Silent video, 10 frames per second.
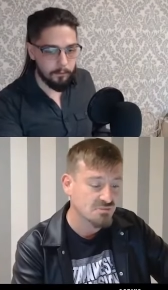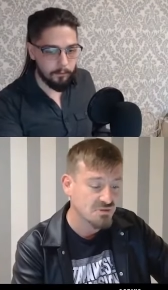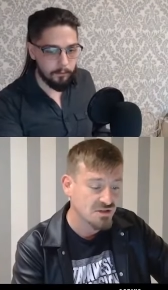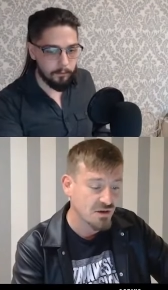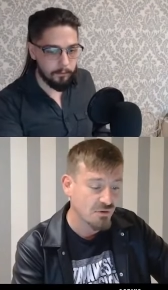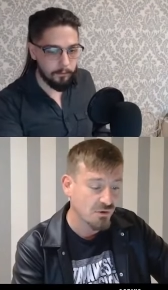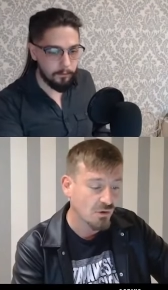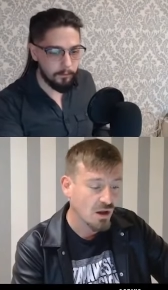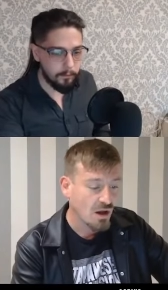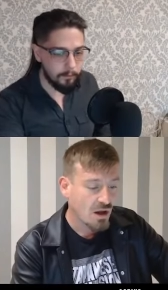
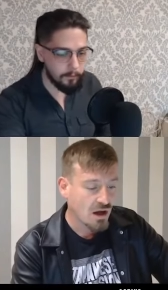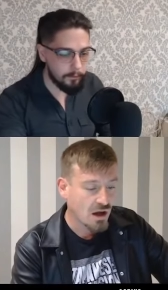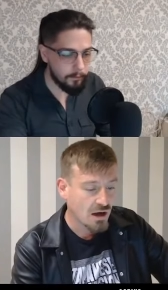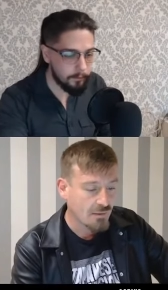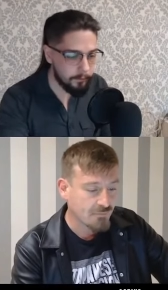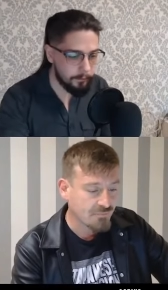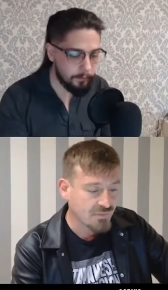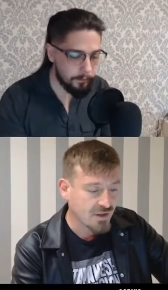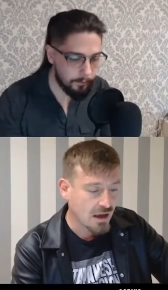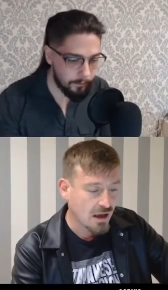Speaker 1: material.
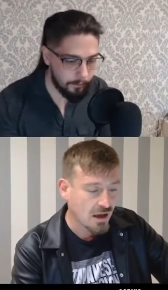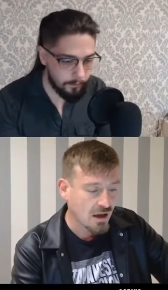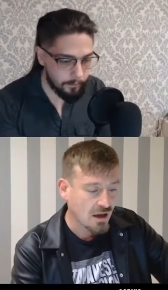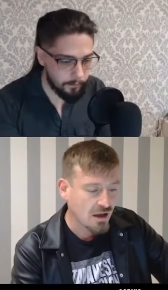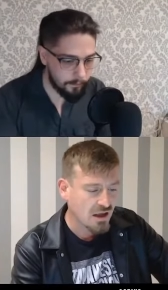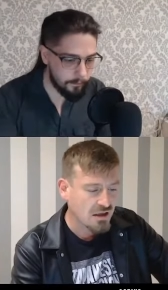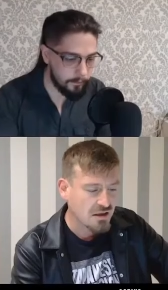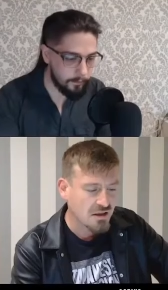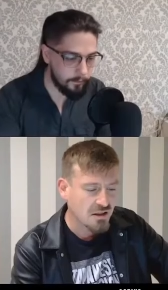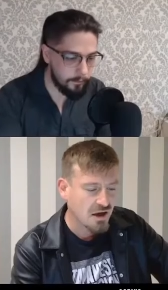Um, uh,
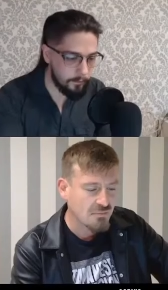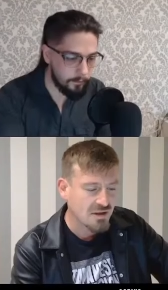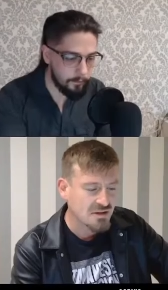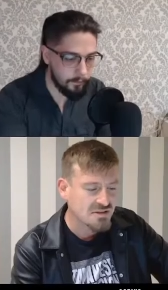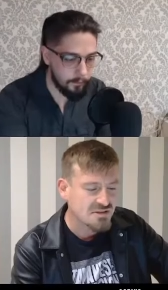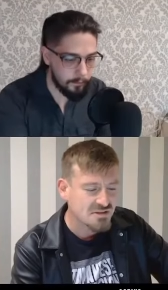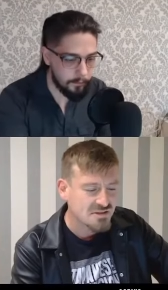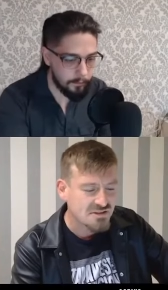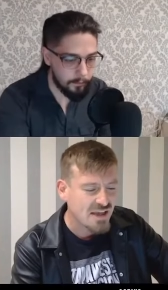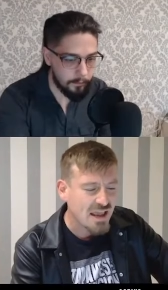I mean, this is
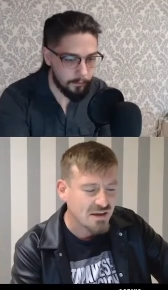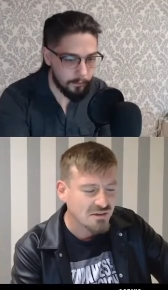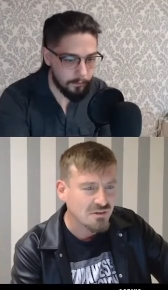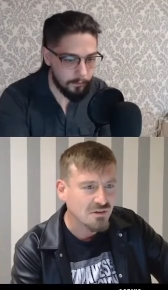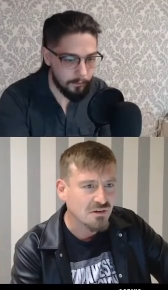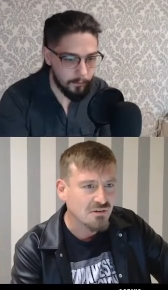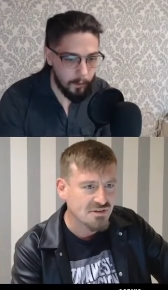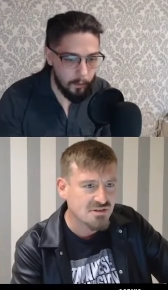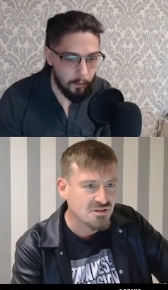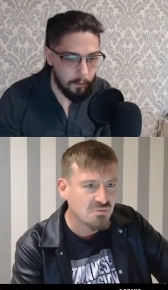insane.
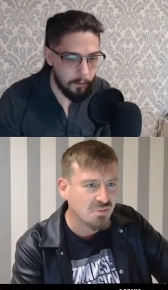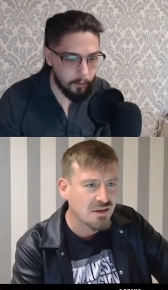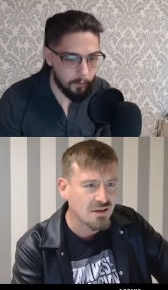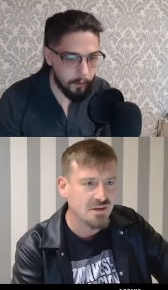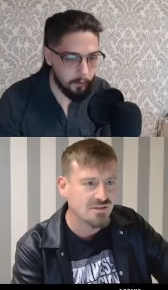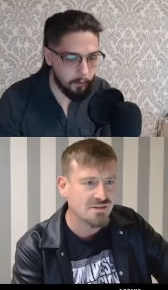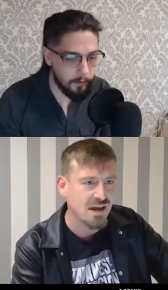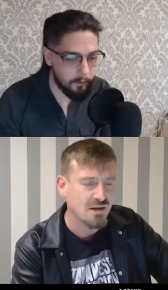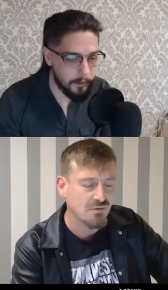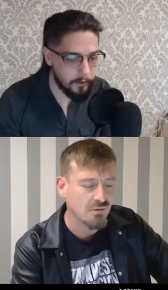This is completely. Re-
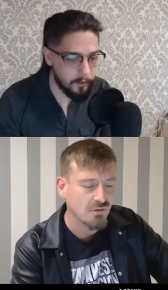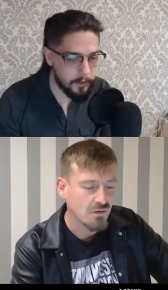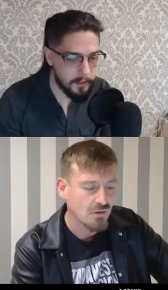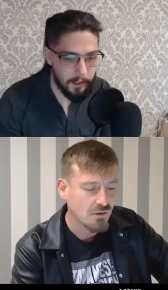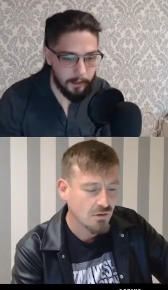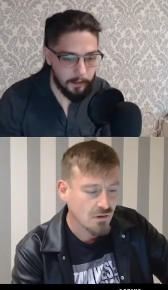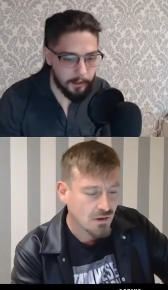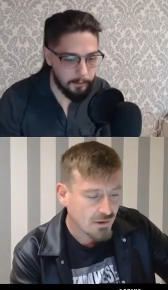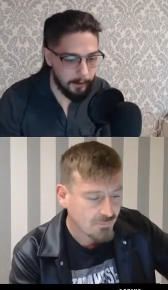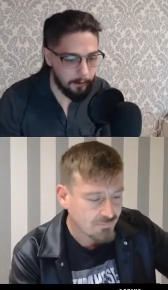re- read
Speaker 2: towards the end of
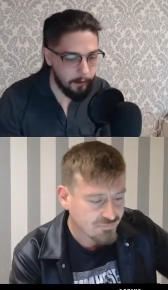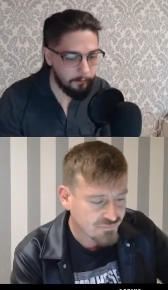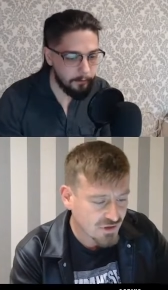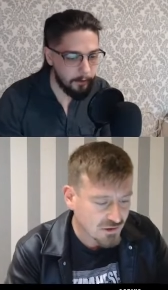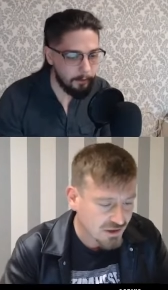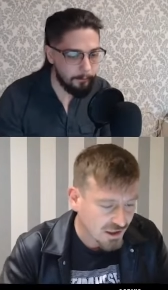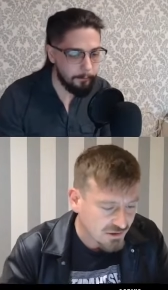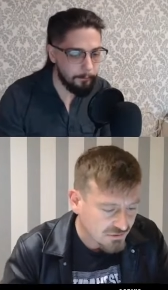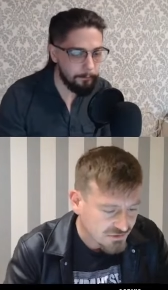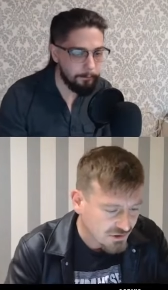this paragraph. Though.
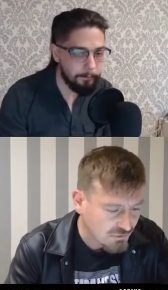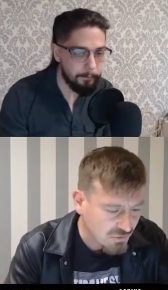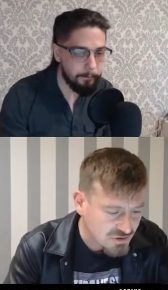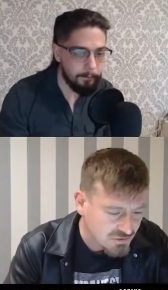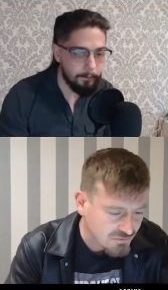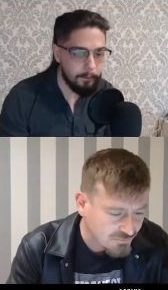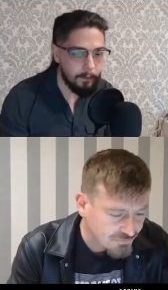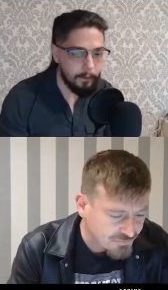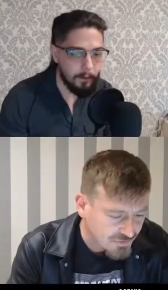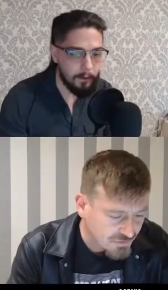Okay, so which.
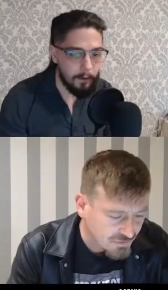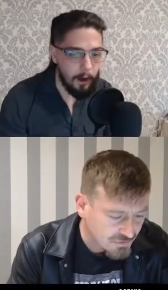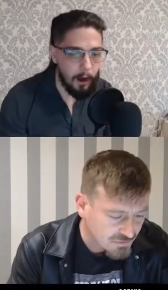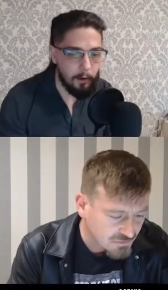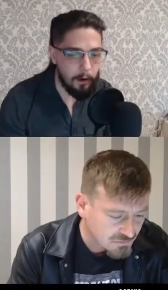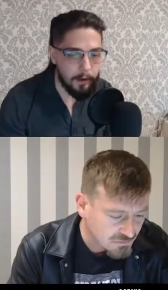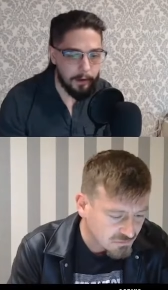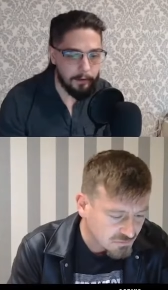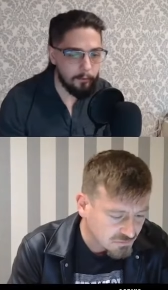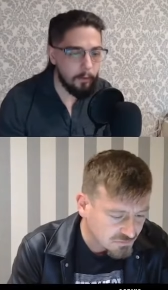Oh,
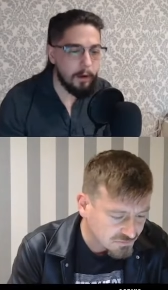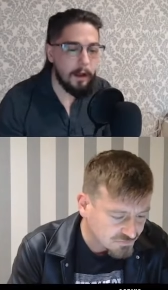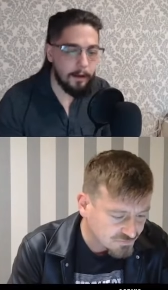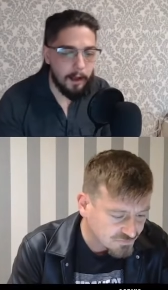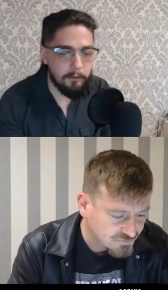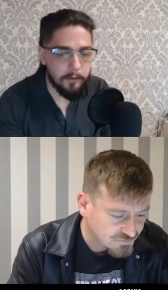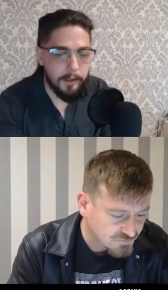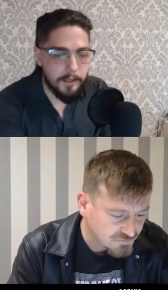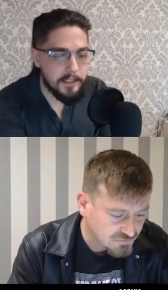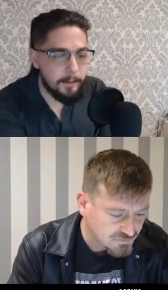okay. Well, I'll, I'll read
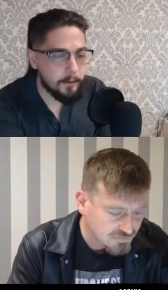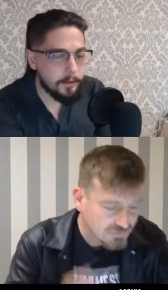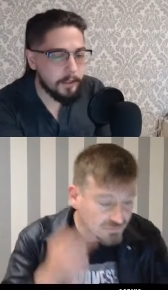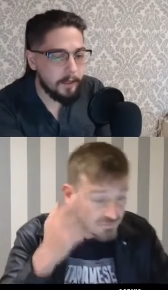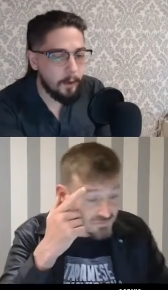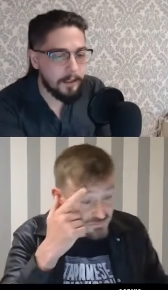it. Similarly, while